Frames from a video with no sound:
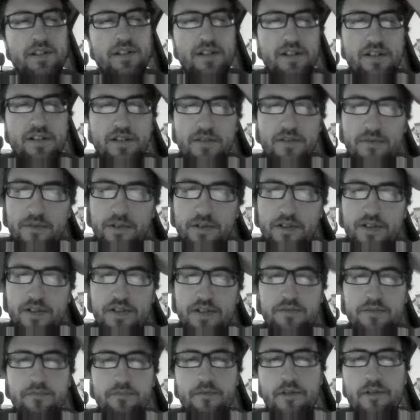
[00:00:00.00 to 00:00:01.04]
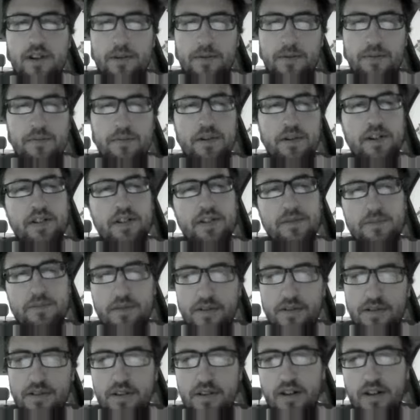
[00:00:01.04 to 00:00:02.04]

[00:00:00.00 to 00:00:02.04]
here where it's more optimized, but